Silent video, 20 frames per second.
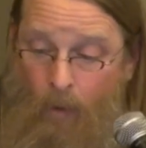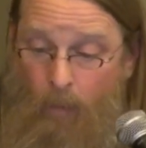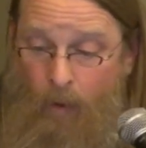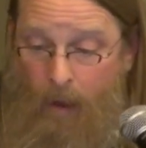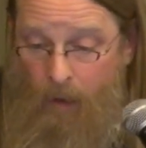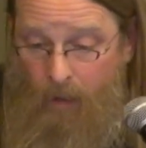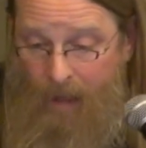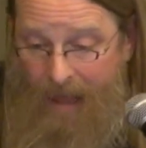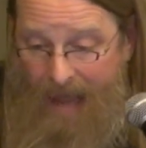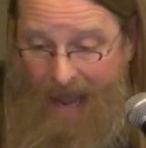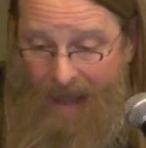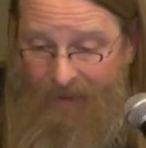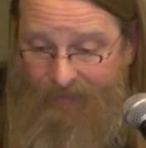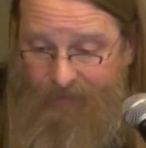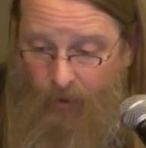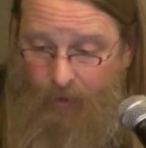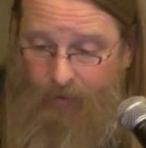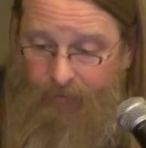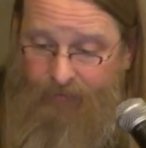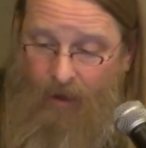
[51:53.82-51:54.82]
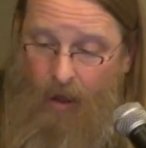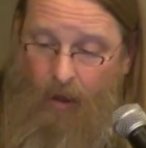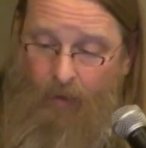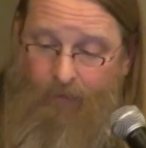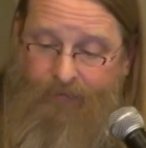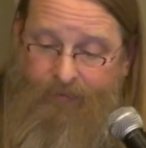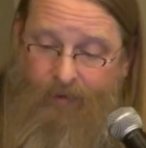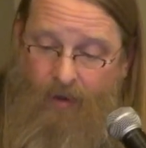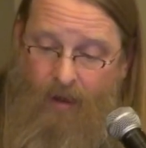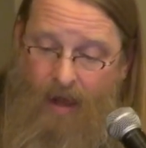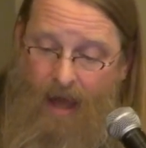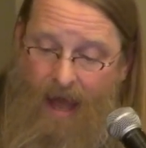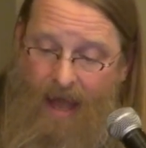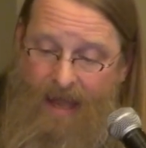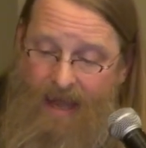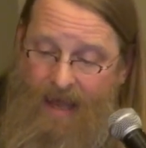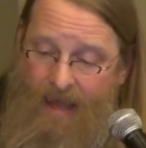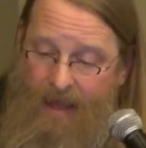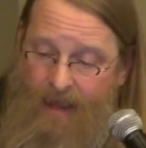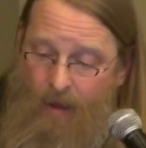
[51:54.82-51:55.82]
Well, ask ourselves
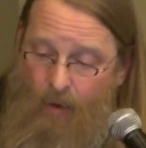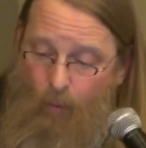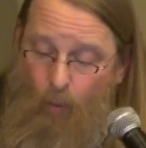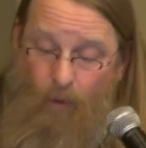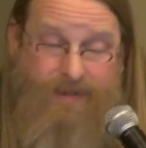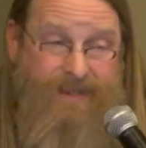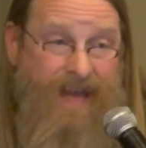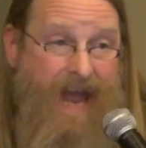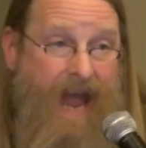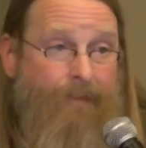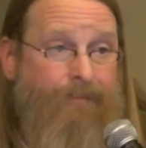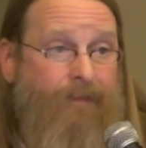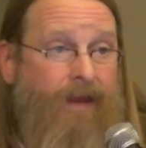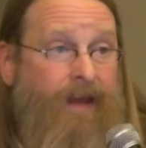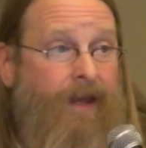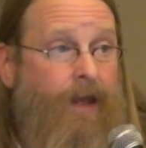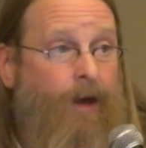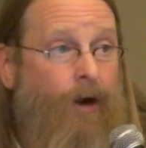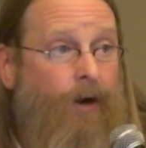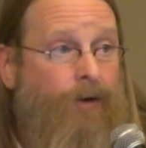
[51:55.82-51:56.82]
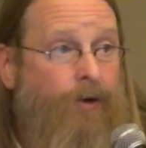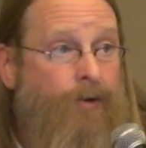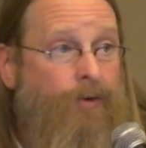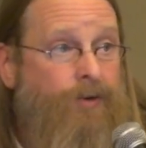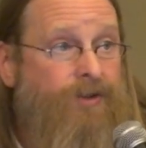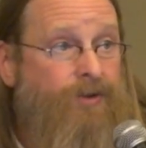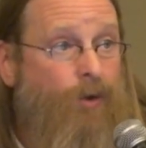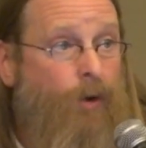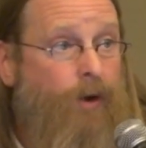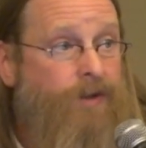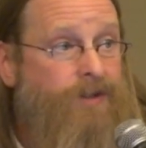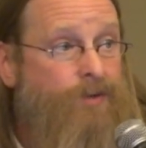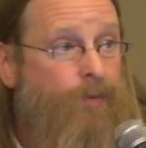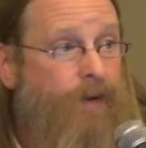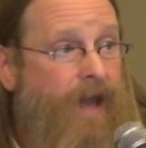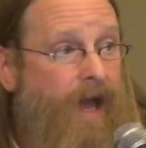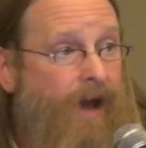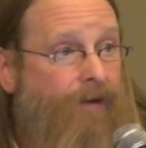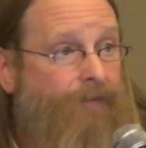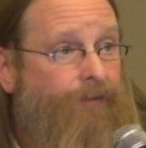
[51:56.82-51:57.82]
what's happening in our news source.
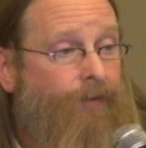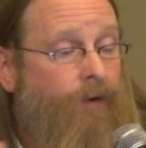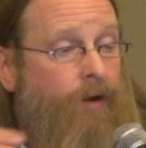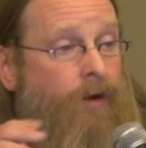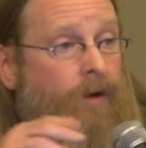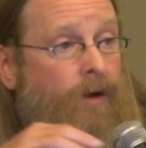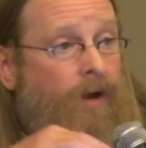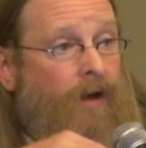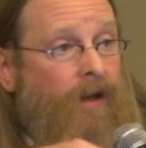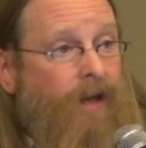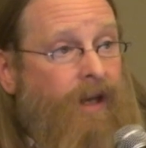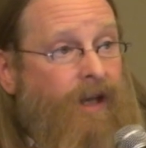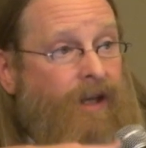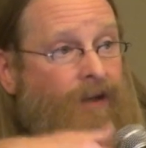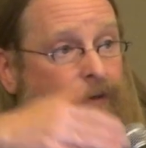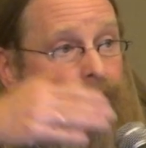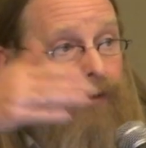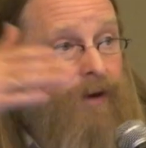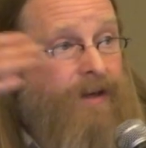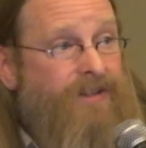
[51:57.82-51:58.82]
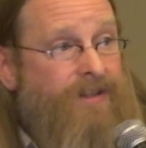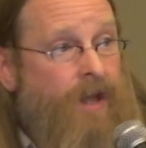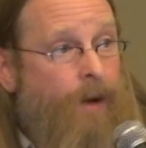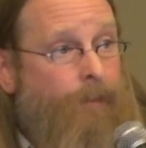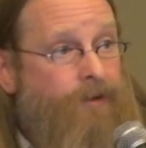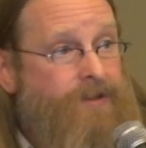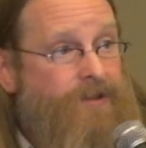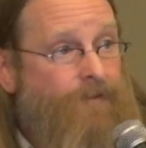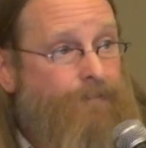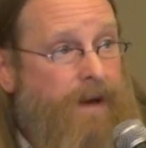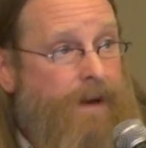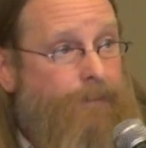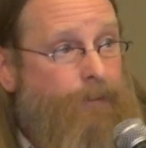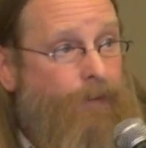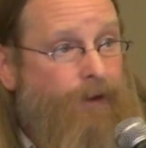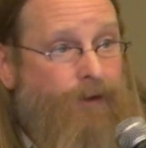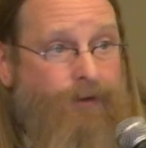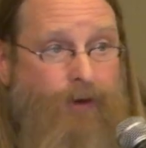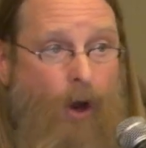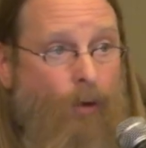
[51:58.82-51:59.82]
We have increased numbers of
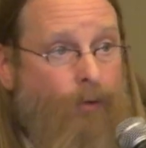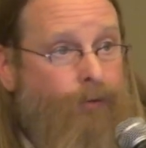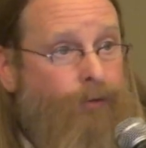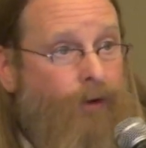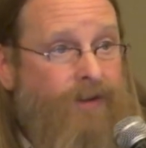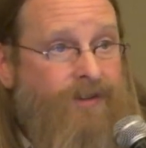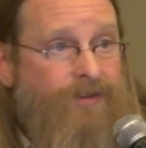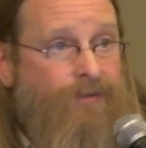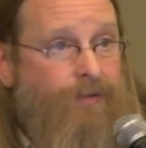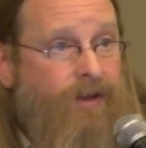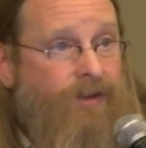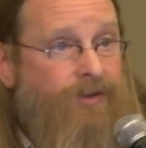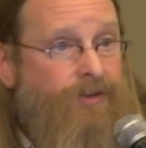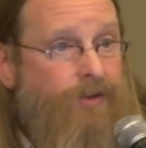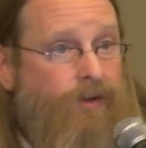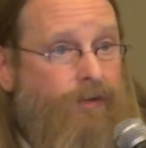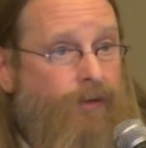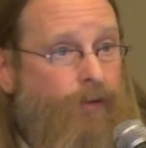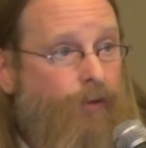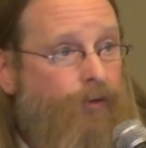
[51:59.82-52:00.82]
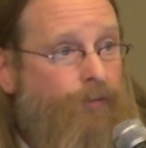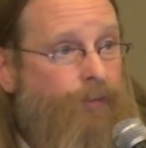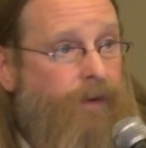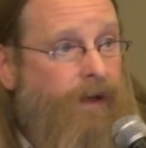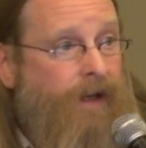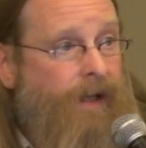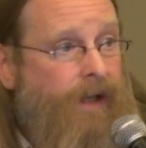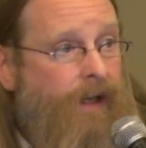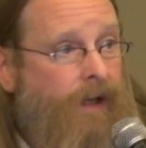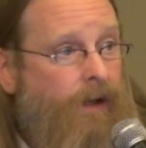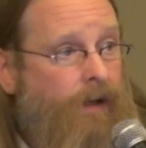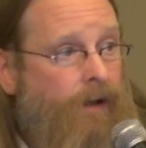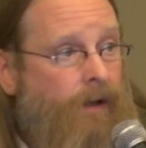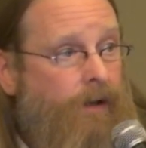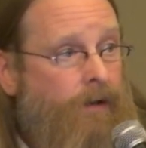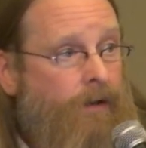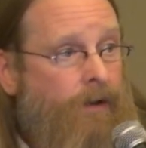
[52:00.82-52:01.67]
people that don't trust traditional news media.